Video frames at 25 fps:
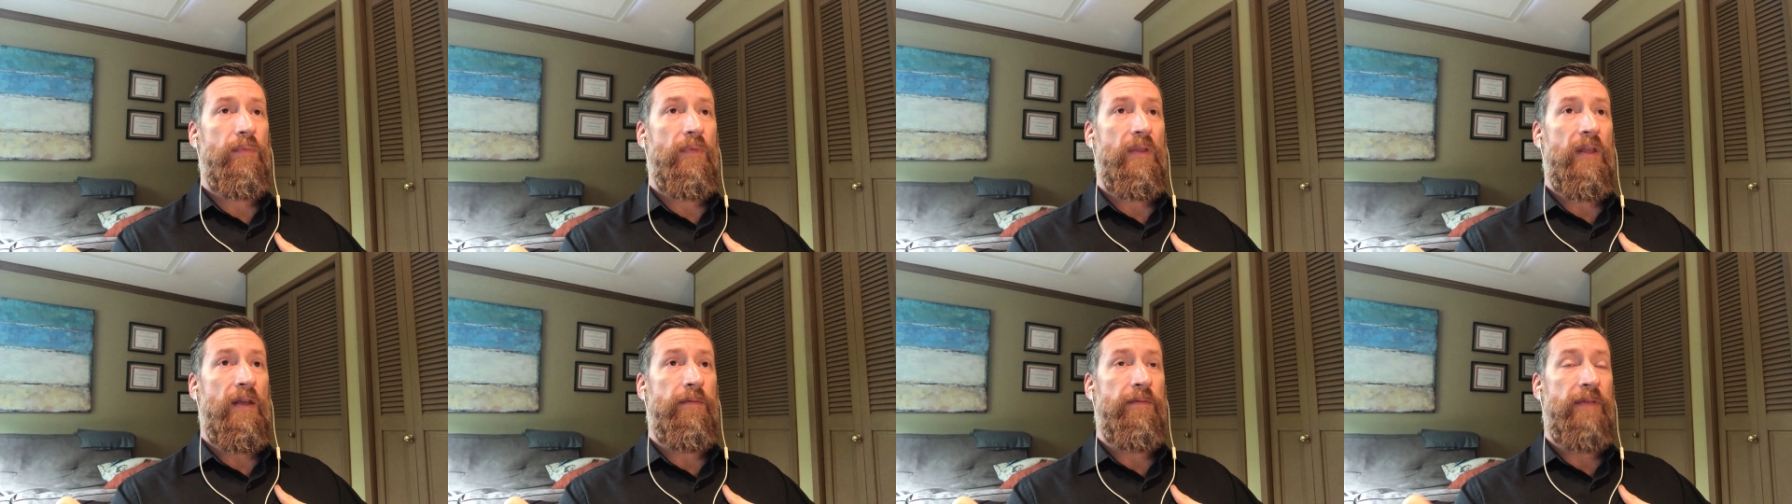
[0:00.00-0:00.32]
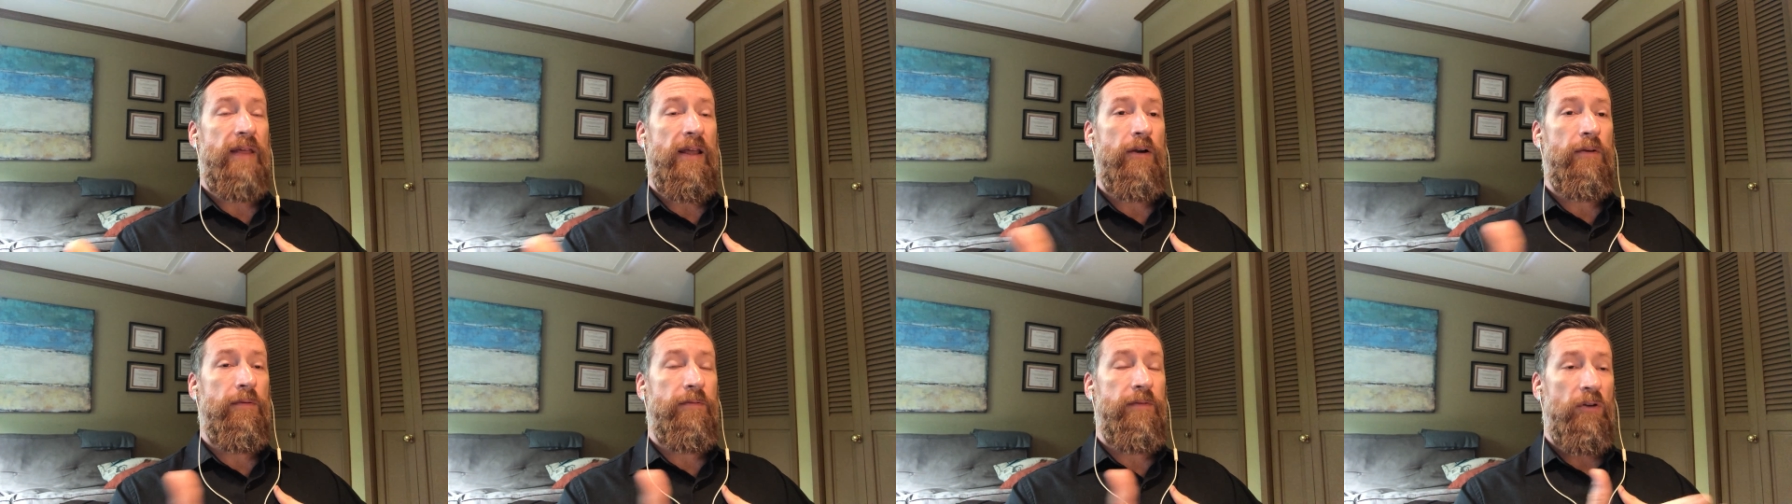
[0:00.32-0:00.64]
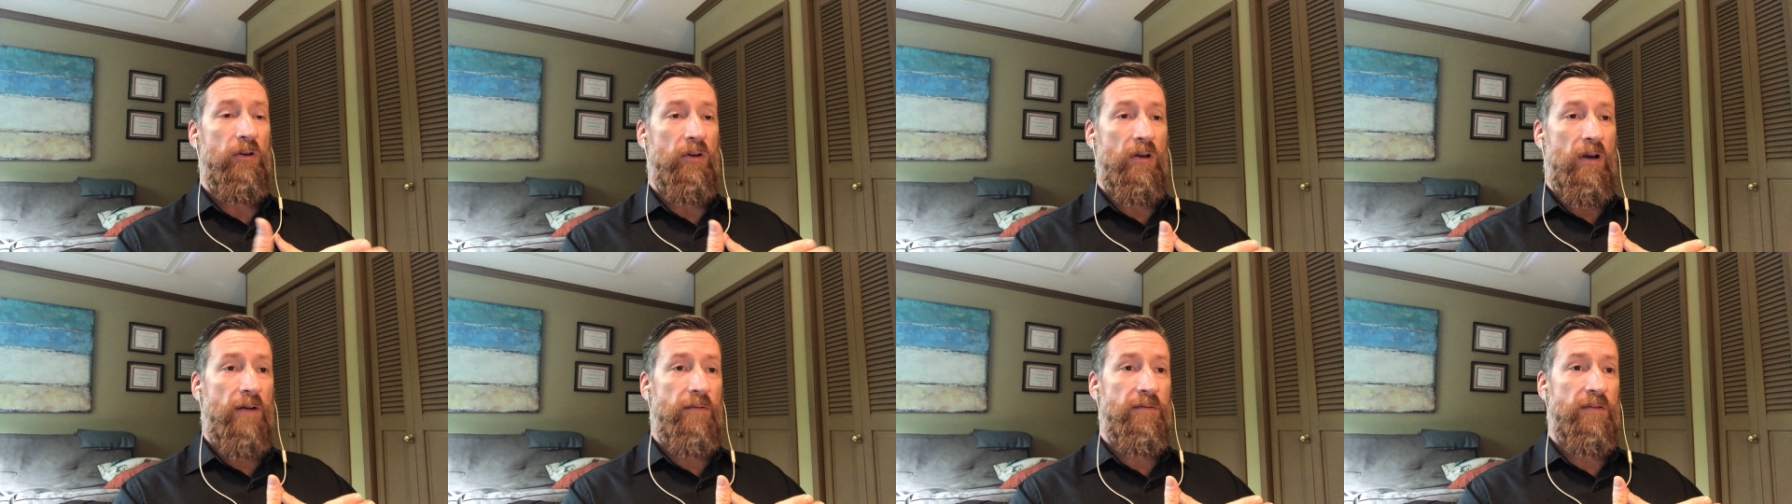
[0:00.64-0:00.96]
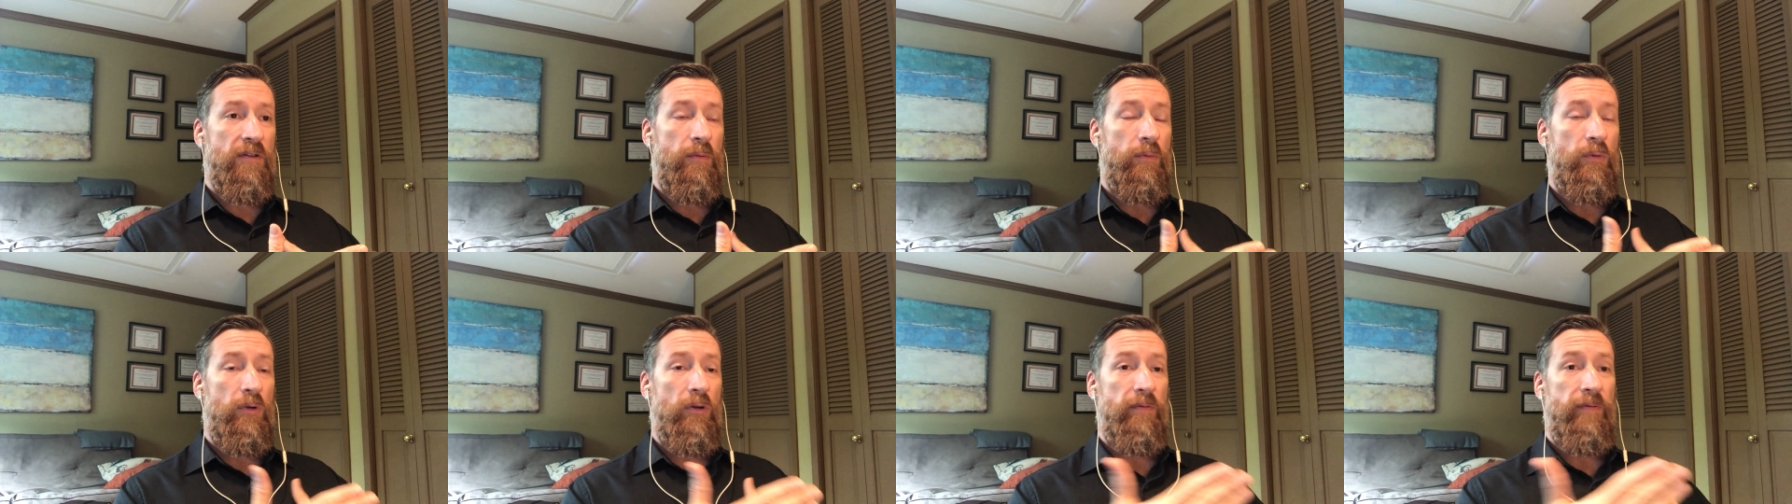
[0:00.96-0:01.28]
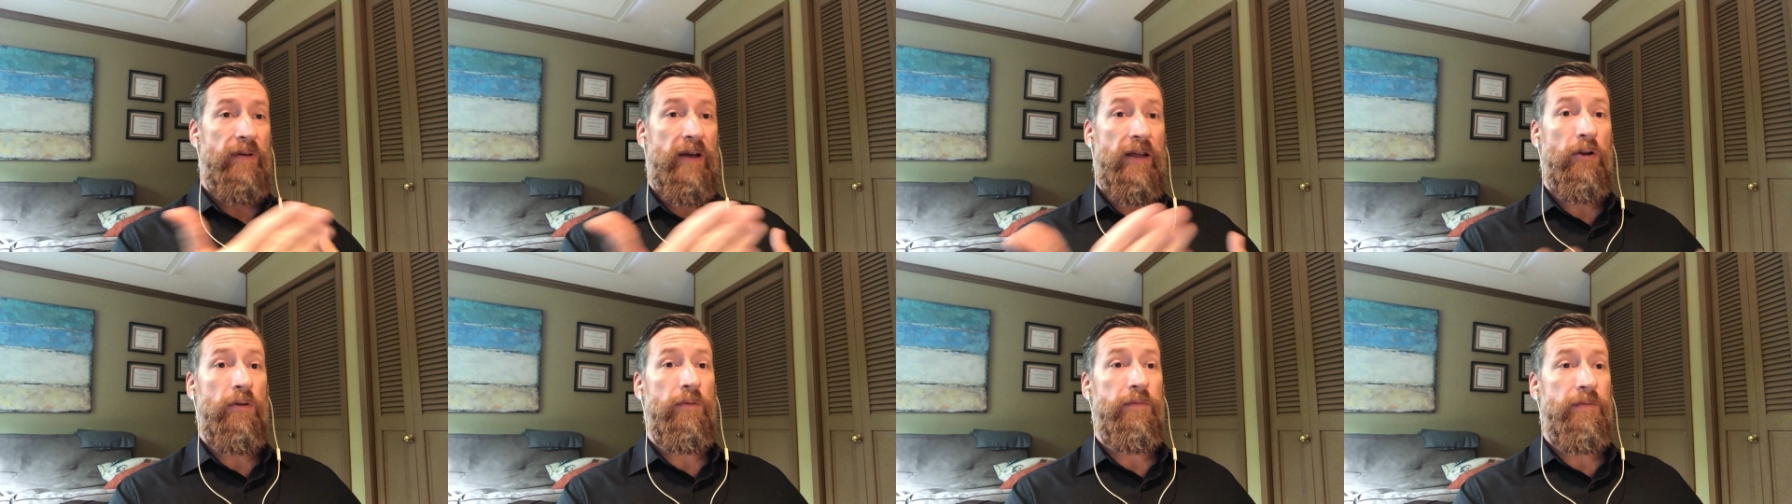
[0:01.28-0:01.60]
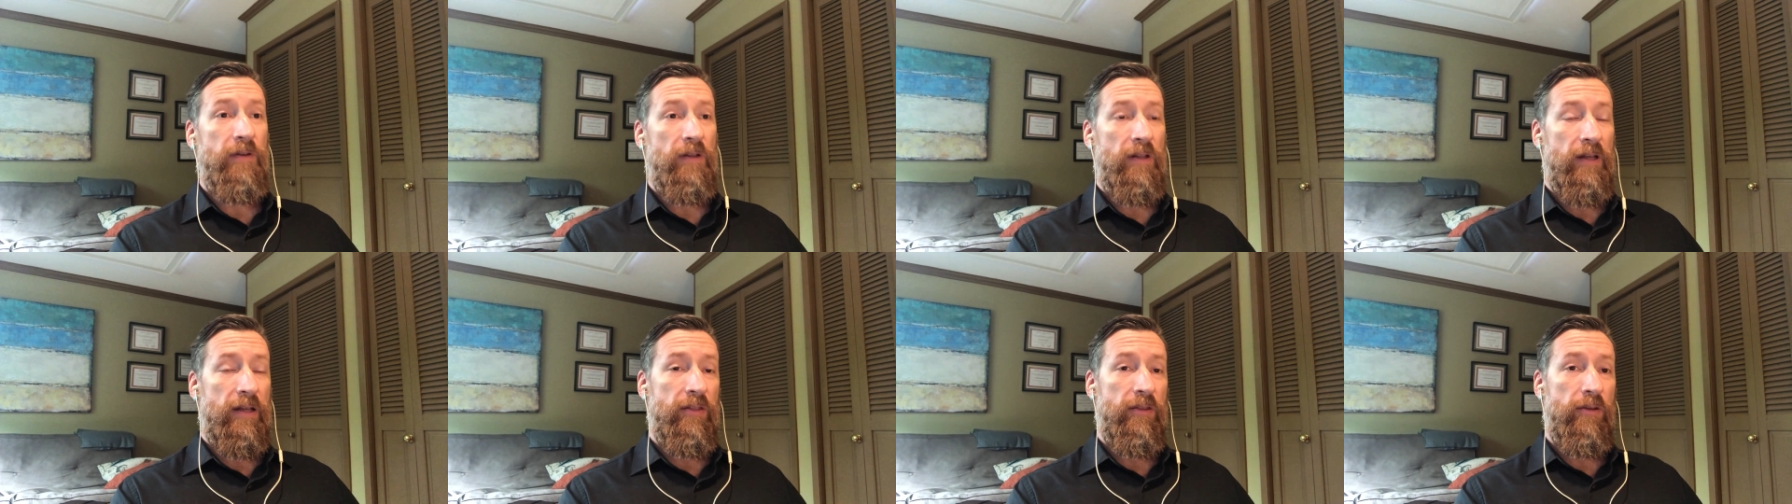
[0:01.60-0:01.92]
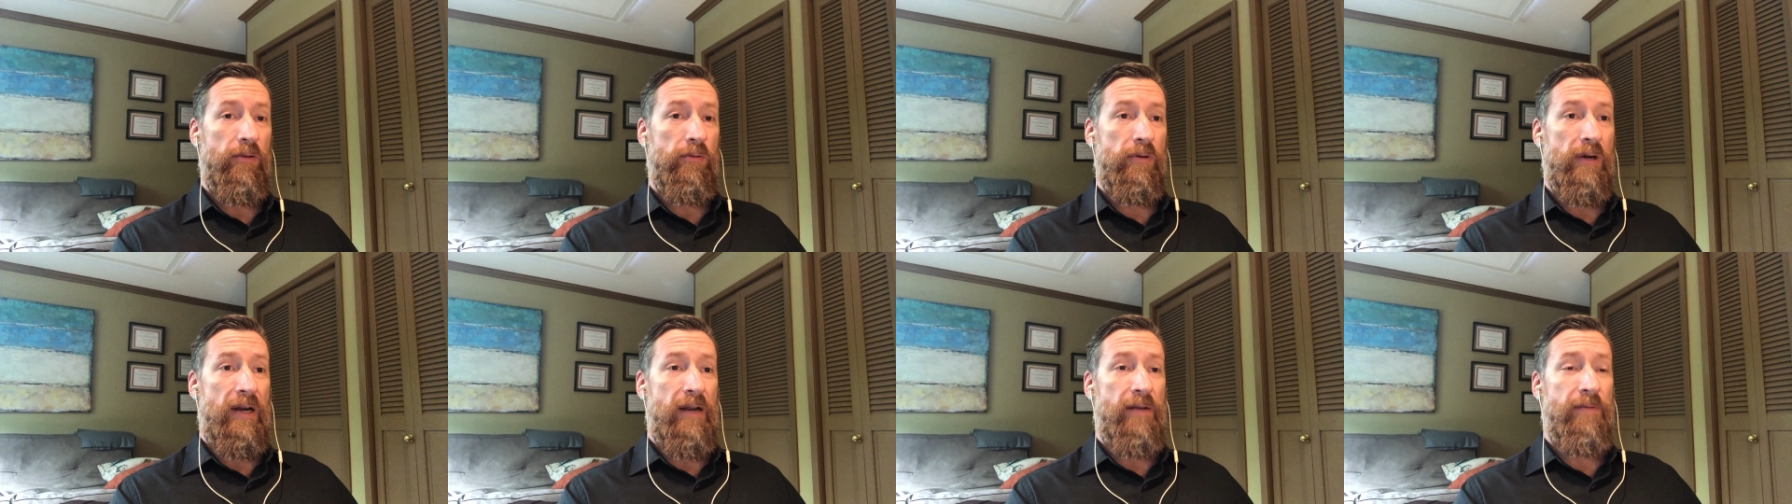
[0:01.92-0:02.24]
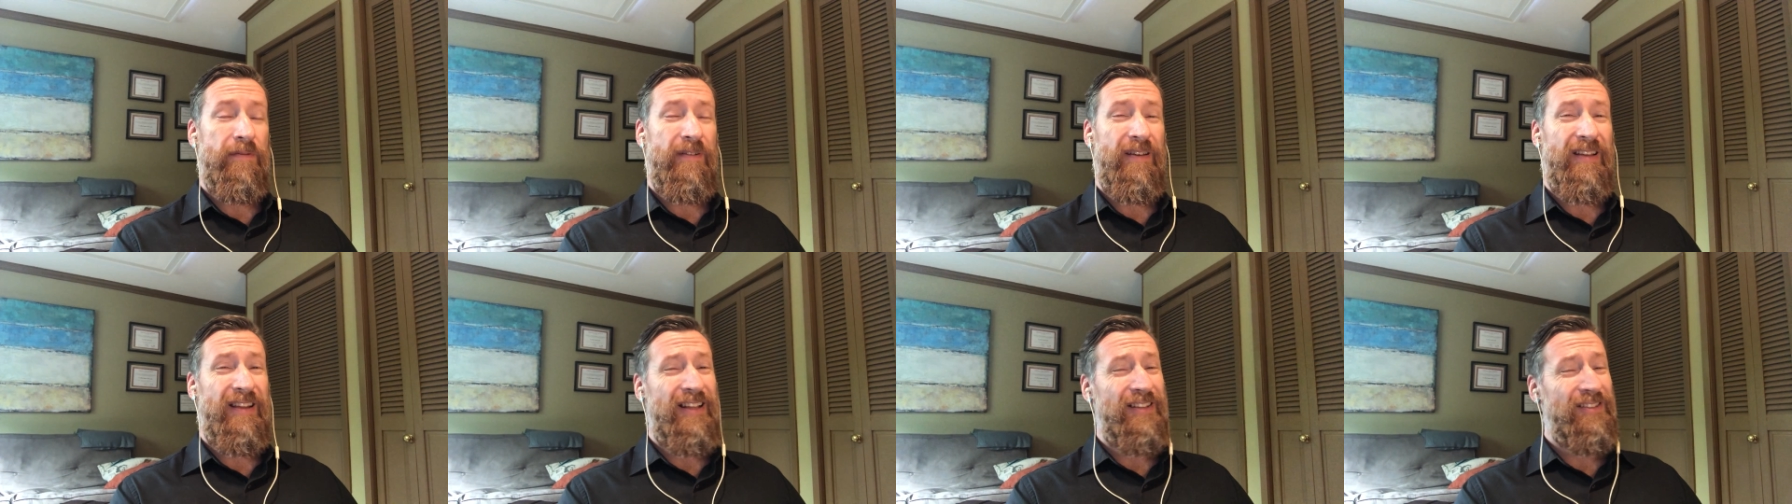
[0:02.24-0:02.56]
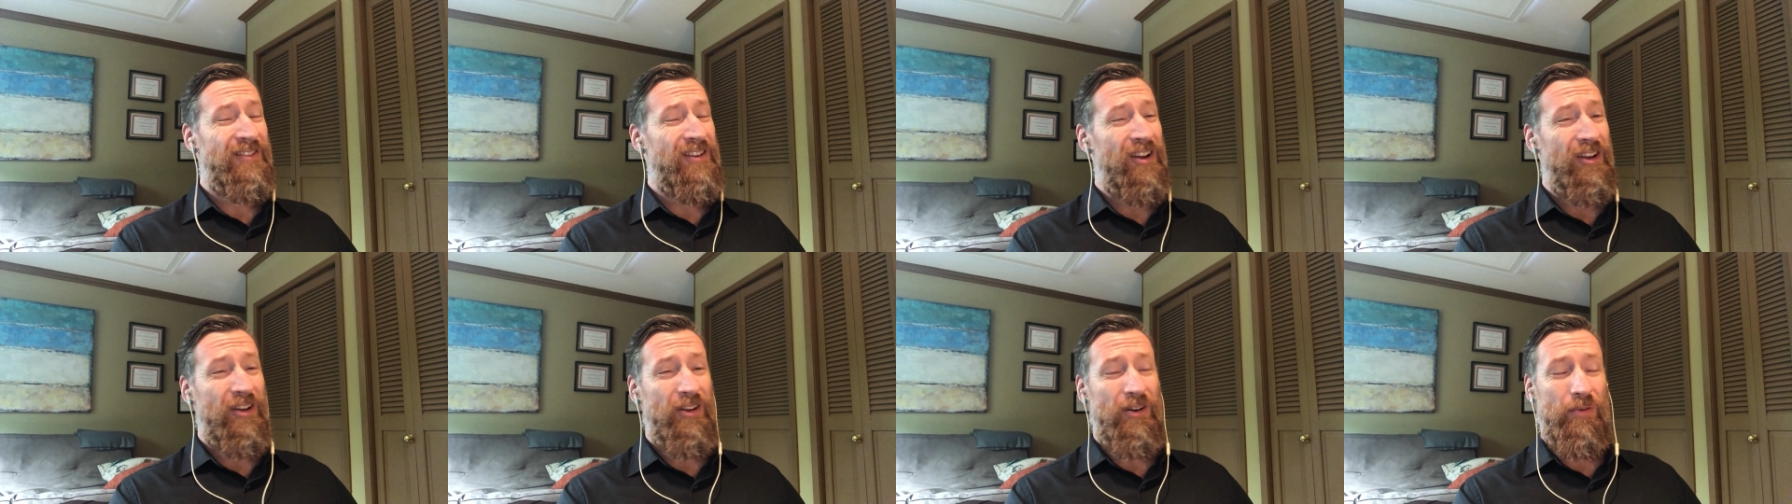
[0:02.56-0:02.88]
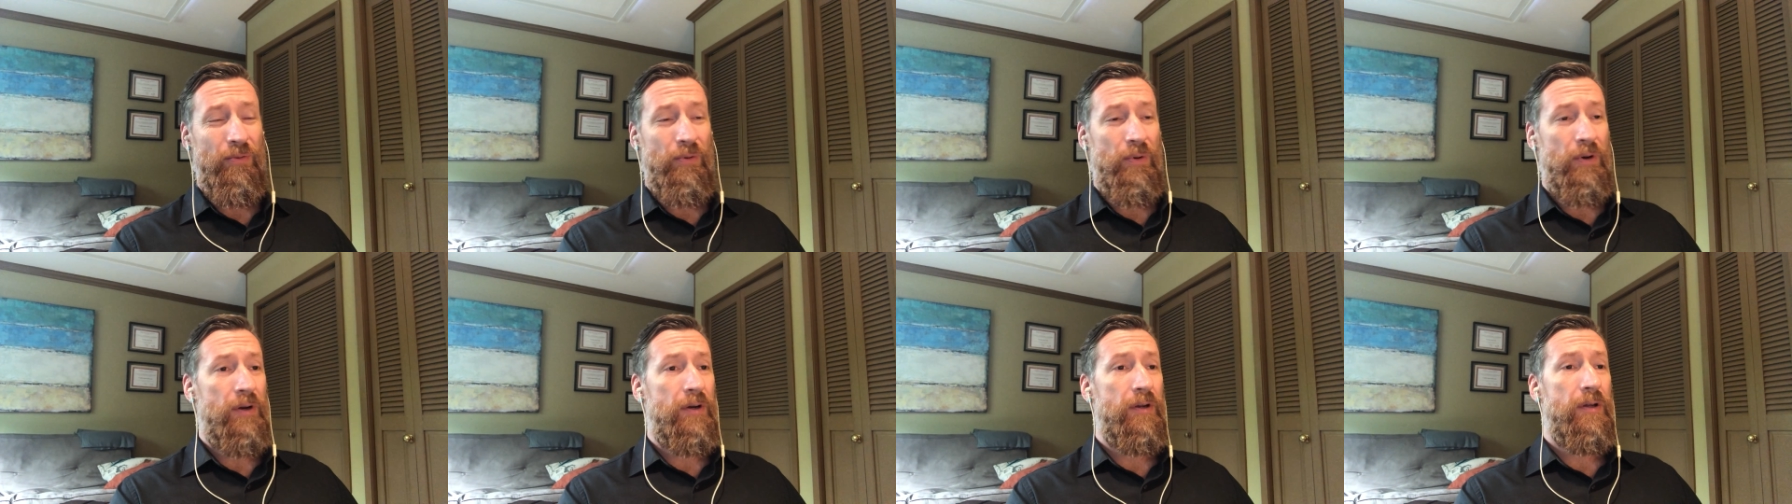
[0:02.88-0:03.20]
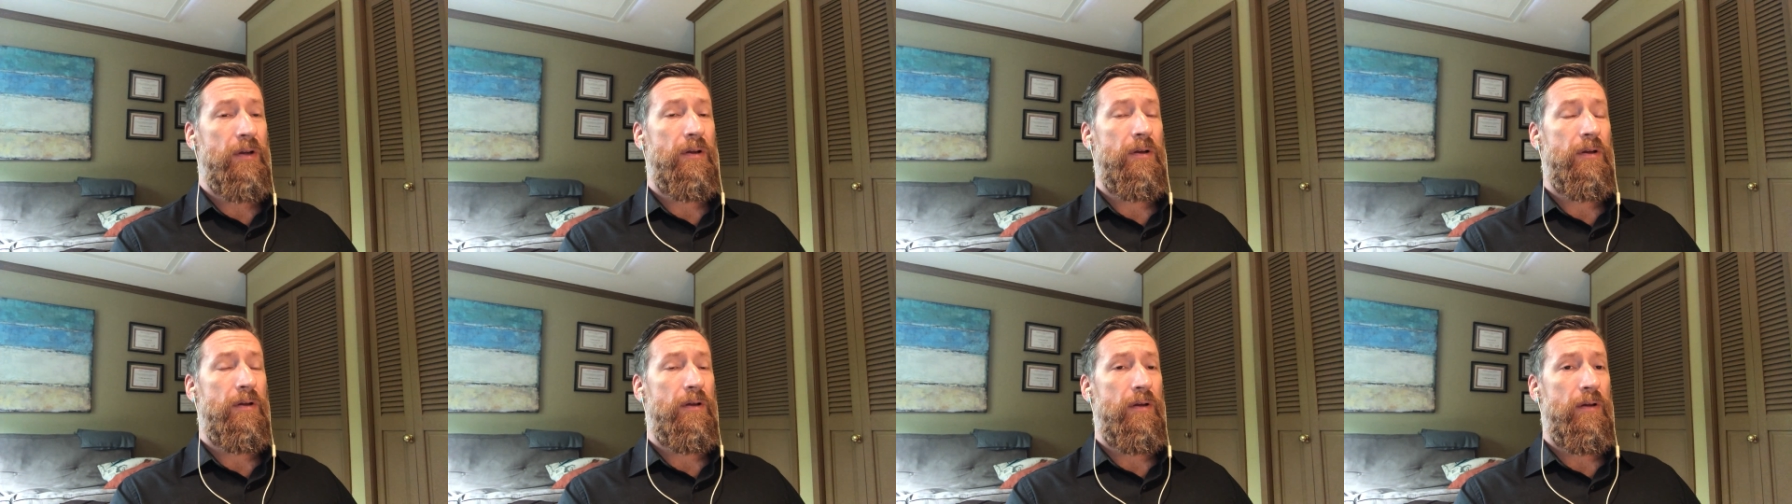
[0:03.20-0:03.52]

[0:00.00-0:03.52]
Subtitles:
If they don't feel comfortable, if I don't feel like they're the right fit, it's not going to work,